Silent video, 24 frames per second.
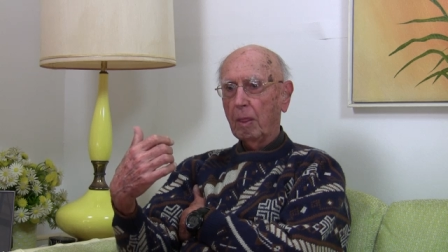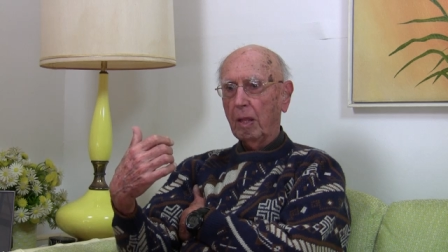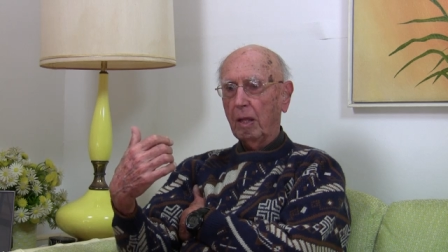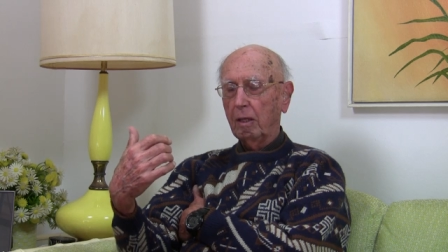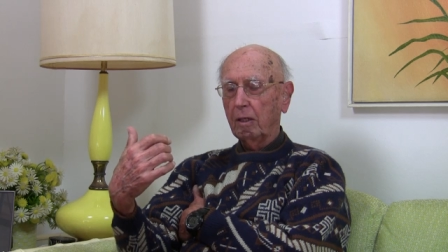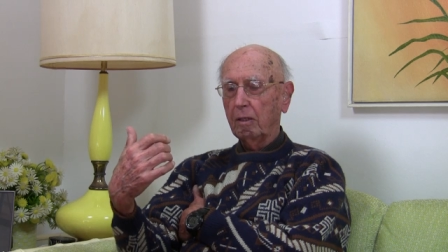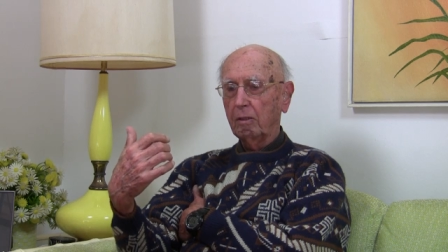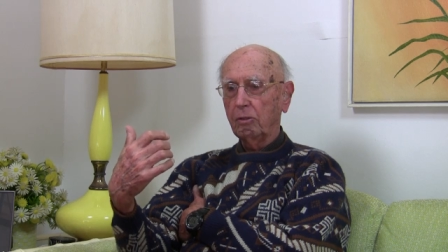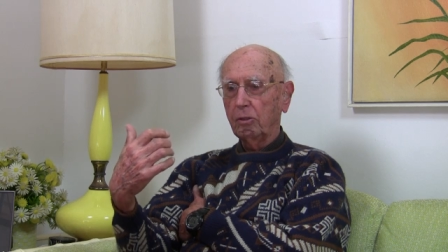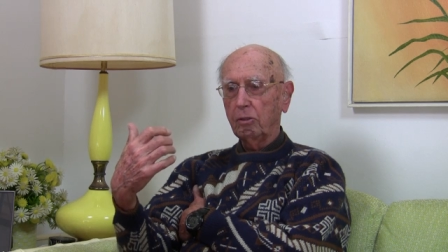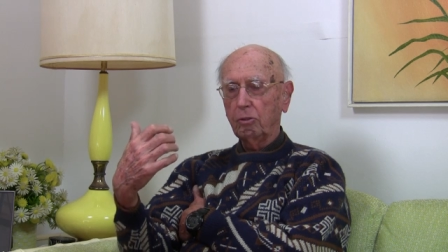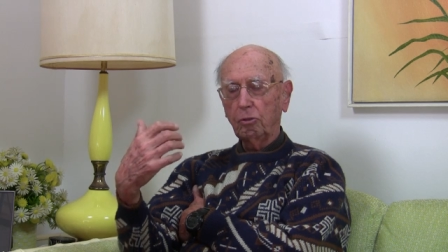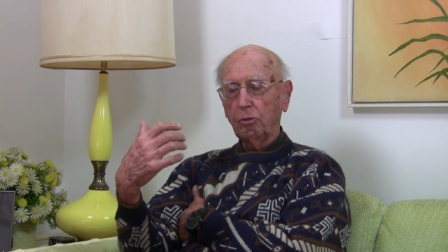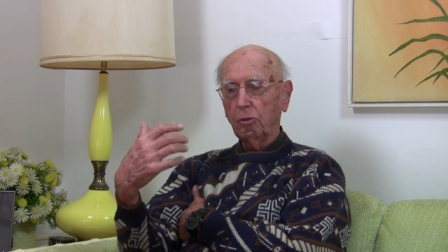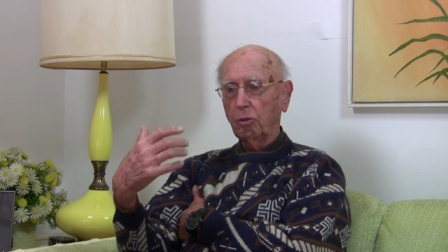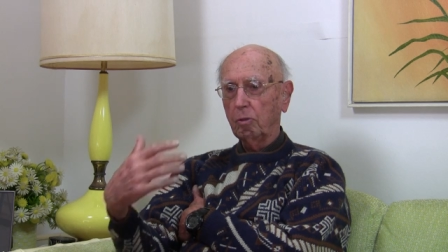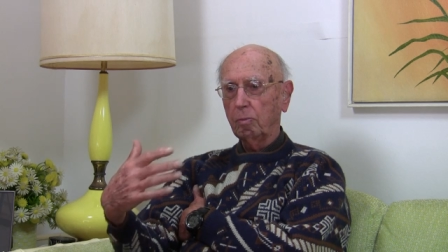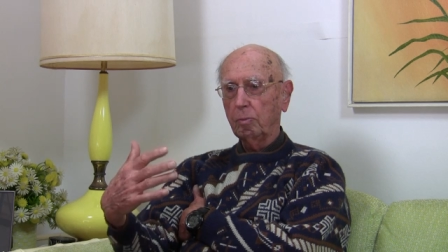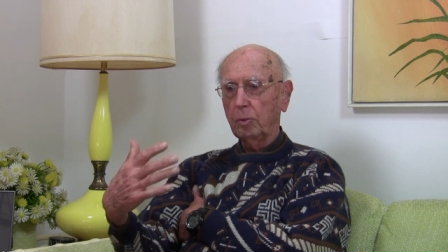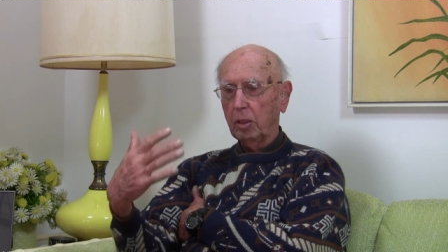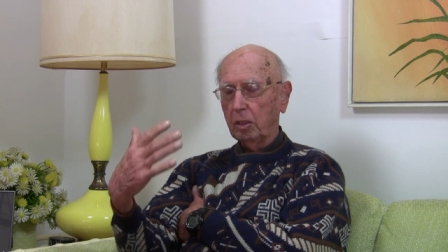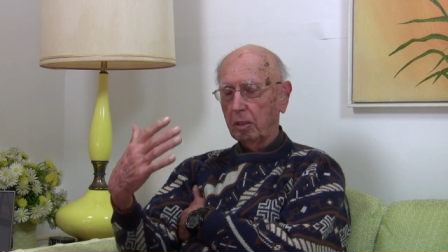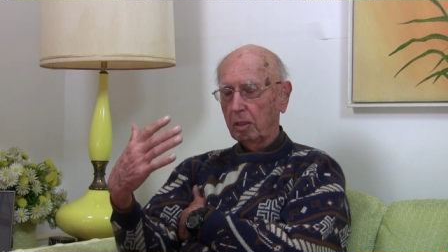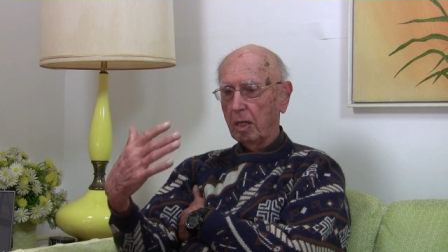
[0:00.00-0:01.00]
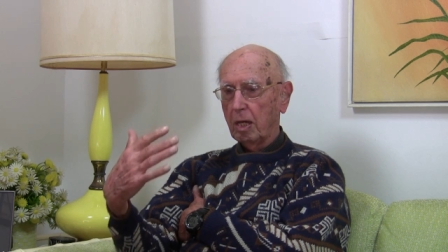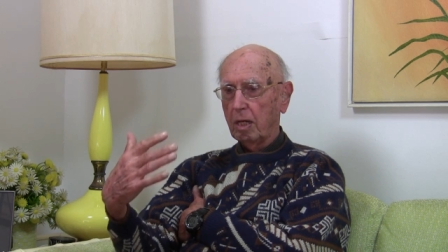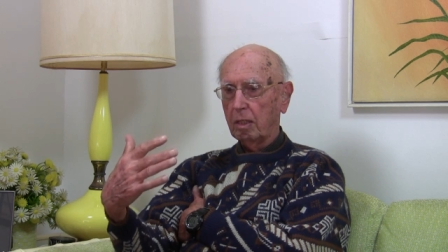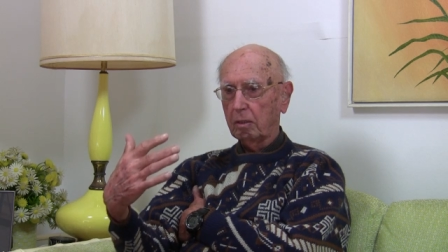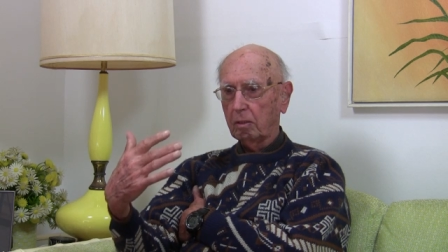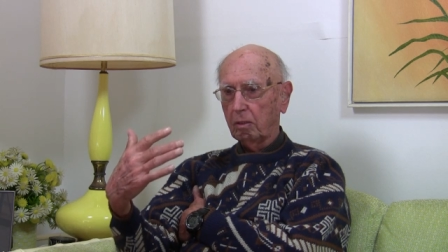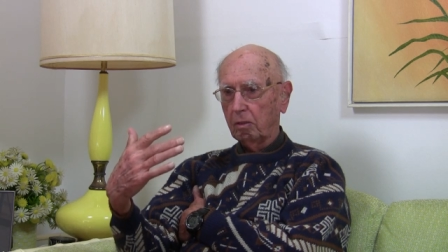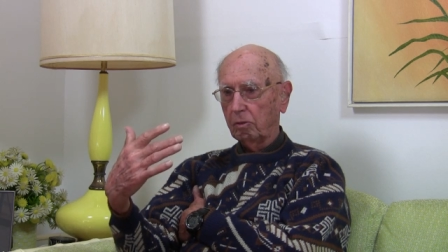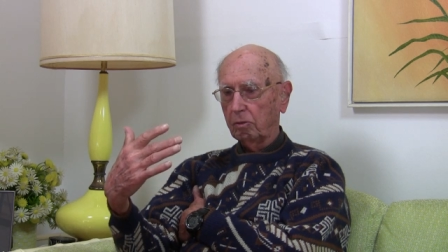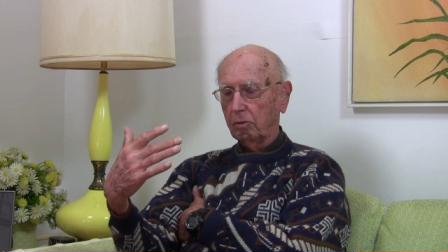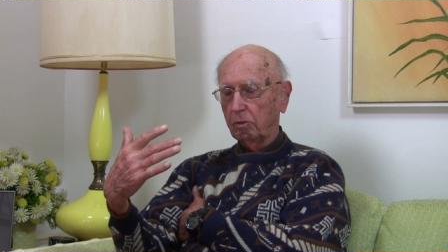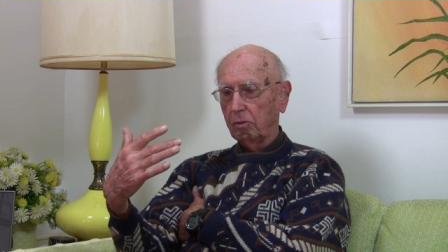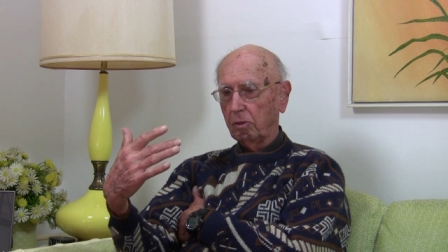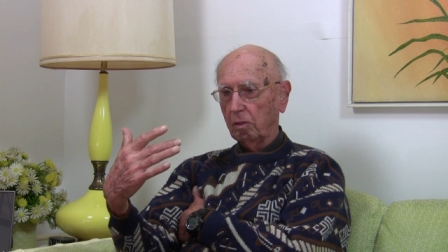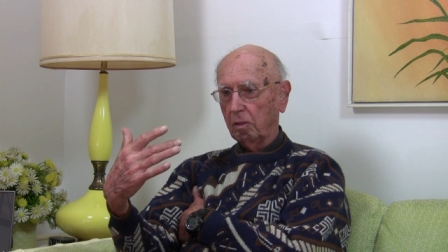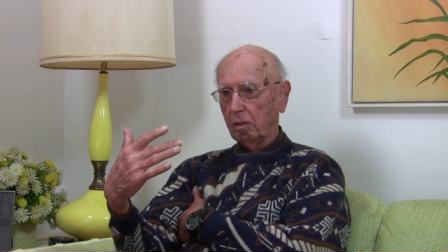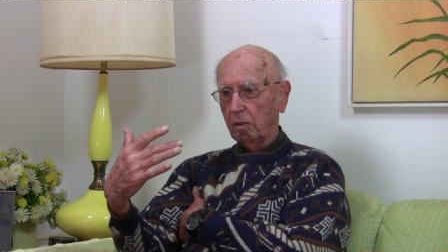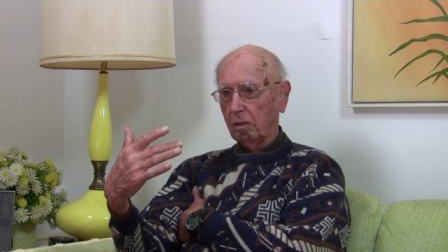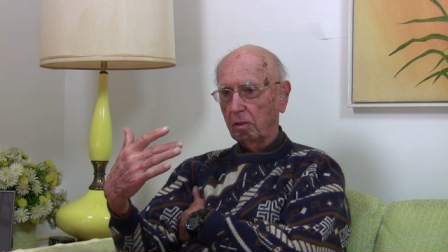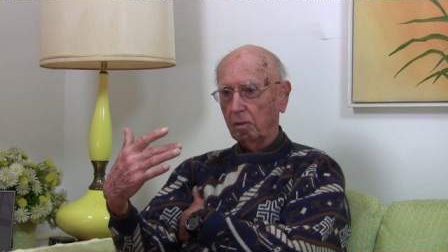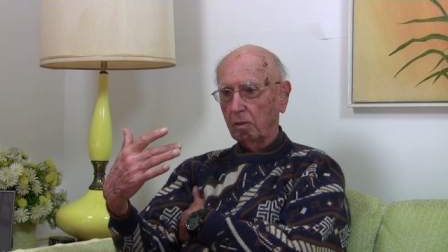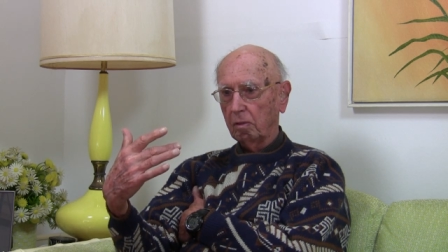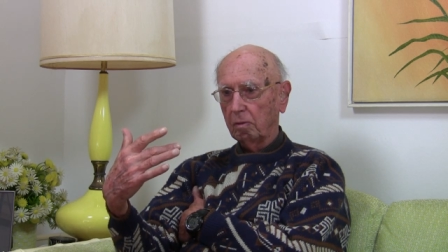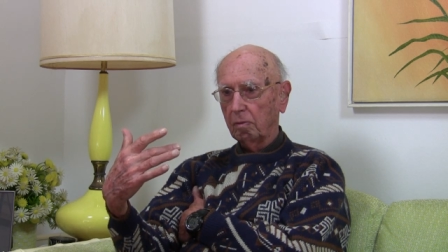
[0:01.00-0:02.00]
and the German doctors
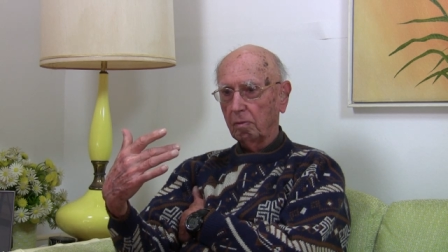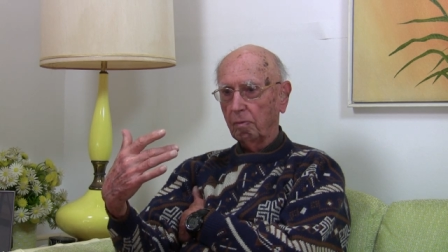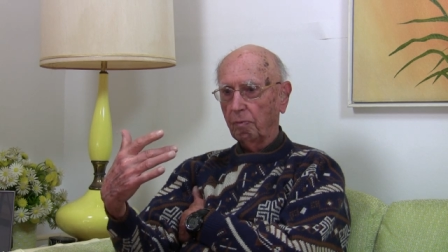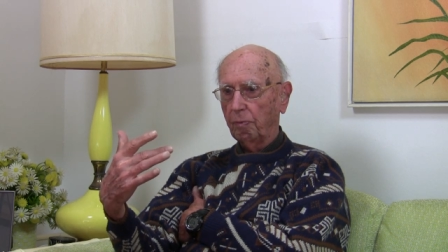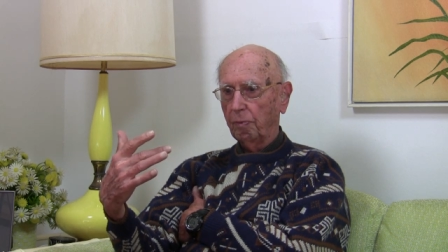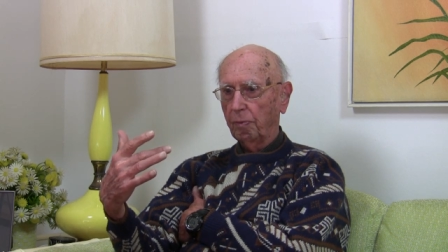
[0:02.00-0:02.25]
there